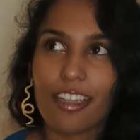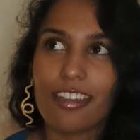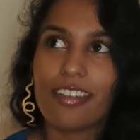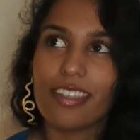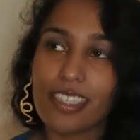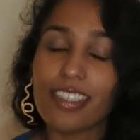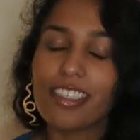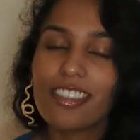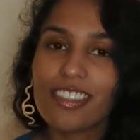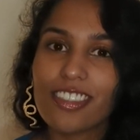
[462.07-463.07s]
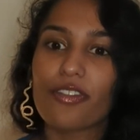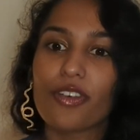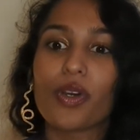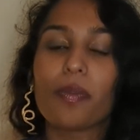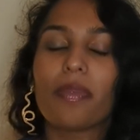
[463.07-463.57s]
need
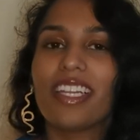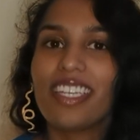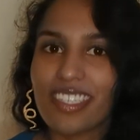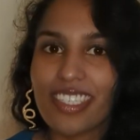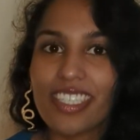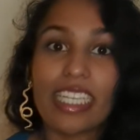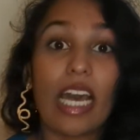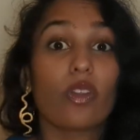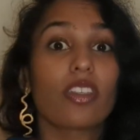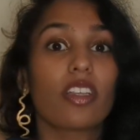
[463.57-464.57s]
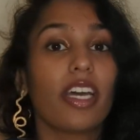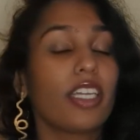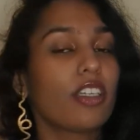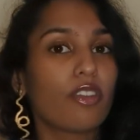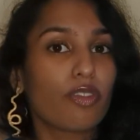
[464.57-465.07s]
for completeness
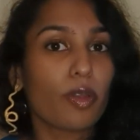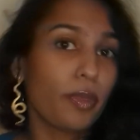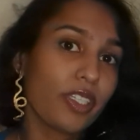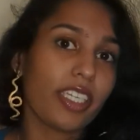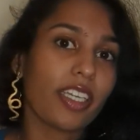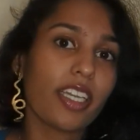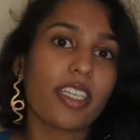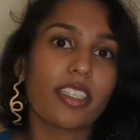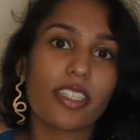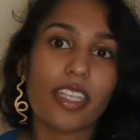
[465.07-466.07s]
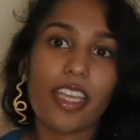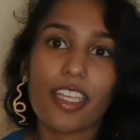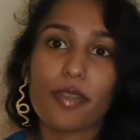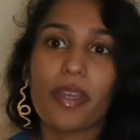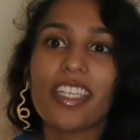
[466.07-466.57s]
outside of the body. It's
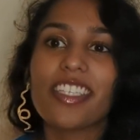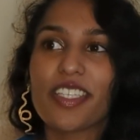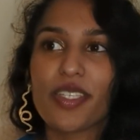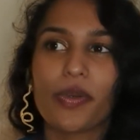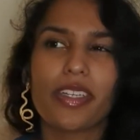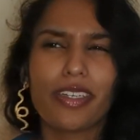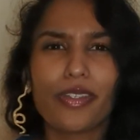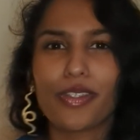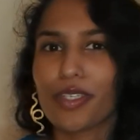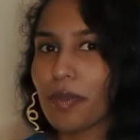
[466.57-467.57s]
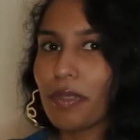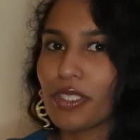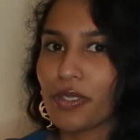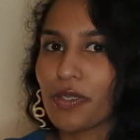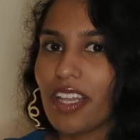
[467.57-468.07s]
expecting someone else to come
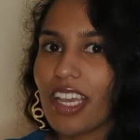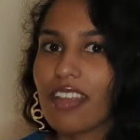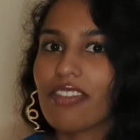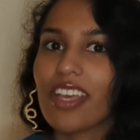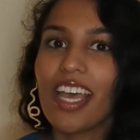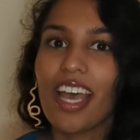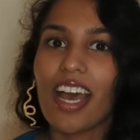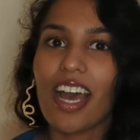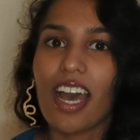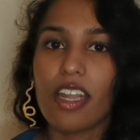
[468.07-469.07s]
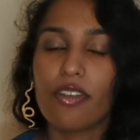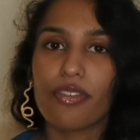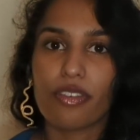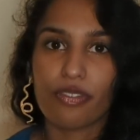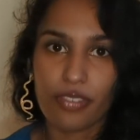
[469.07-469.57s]
into your life and
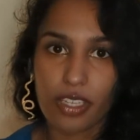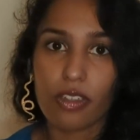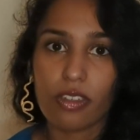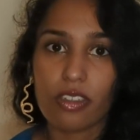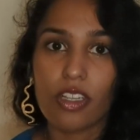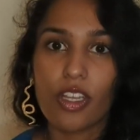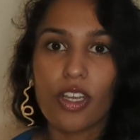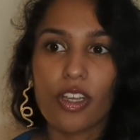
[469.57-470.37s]
fulfill